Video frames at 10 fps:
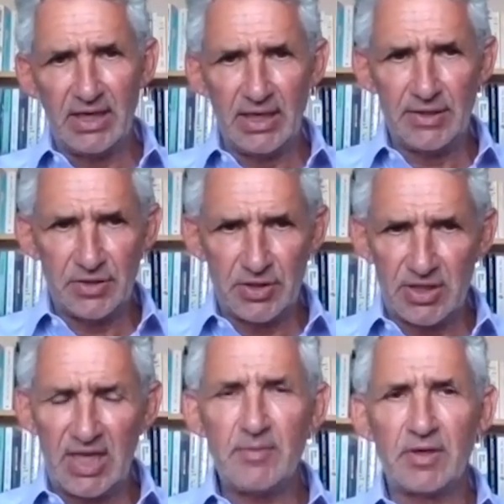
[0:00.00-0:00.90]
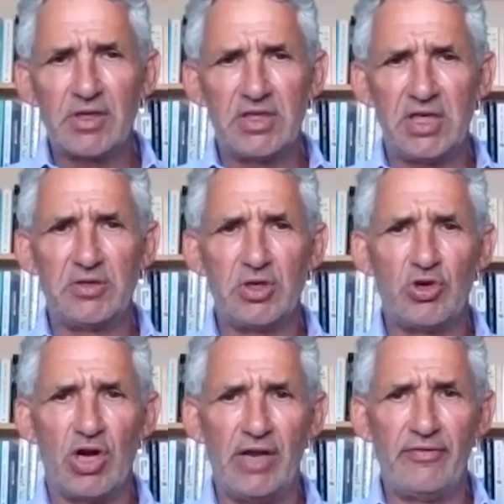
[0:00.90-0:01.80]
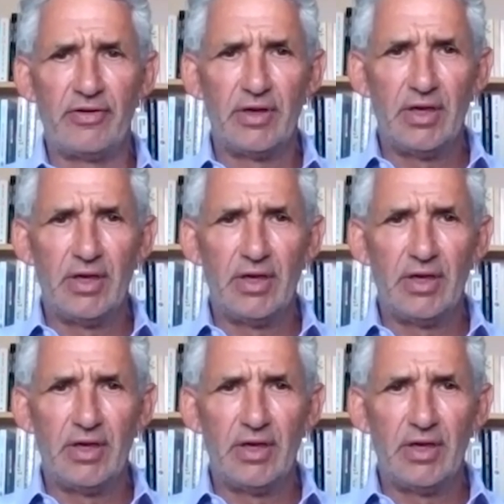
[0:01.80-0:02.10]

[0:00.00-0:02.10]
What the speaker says: is keeping continuing to drive